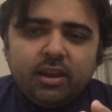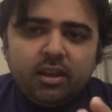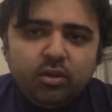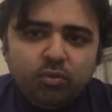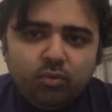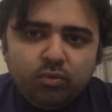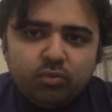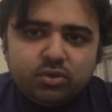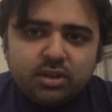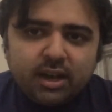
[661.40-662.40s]

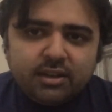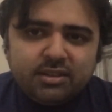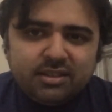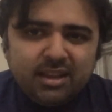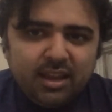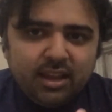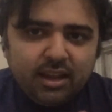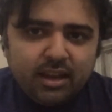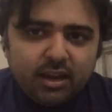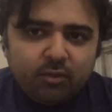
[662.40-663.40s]
you start
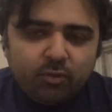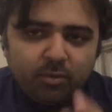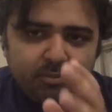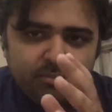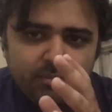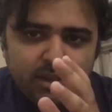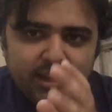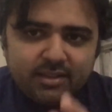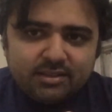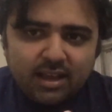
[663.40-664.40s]
seeing it from
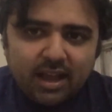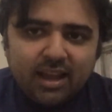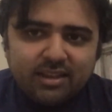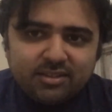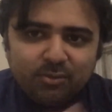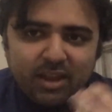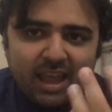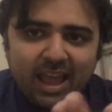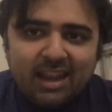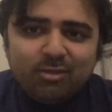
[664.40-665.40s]
his eyes, the way
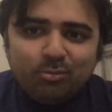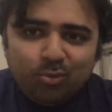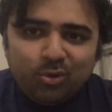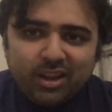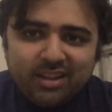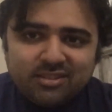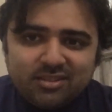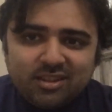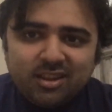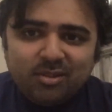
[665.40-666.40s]
Alan Moore has
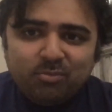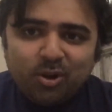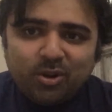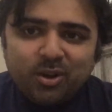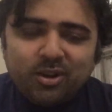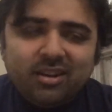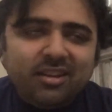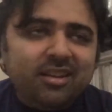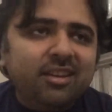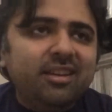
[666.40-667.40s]
plotted
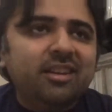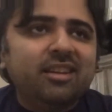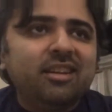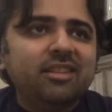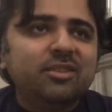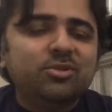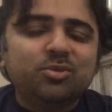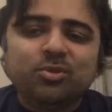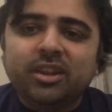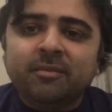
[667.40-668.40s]
the
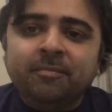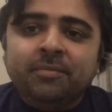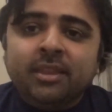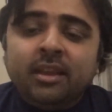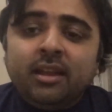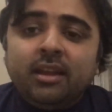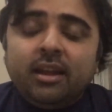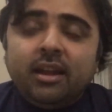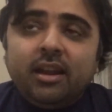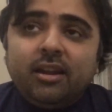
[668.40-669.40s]
story,
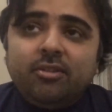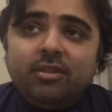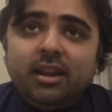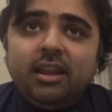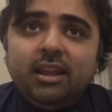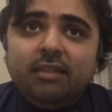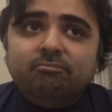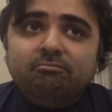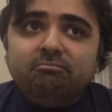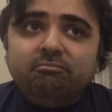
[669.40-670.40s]
it really,
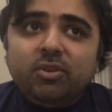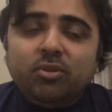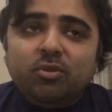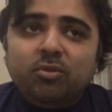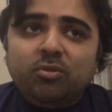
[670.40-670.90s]
you know,